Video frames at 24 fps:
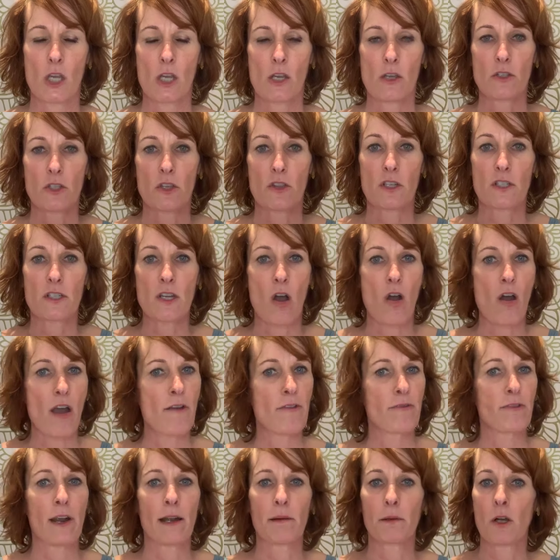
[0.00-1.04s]
So the
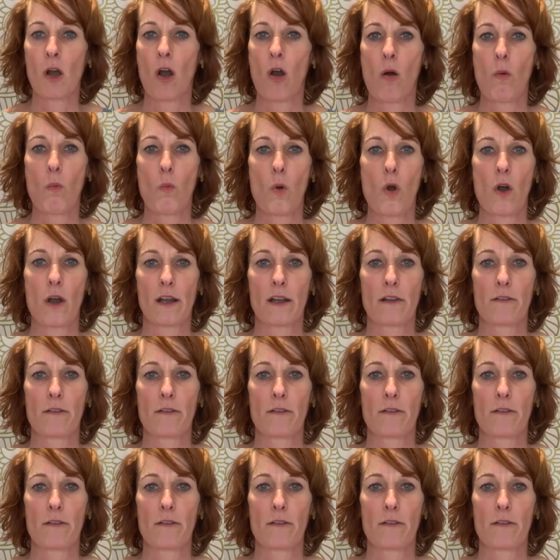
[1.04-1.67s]
diaphragm can't work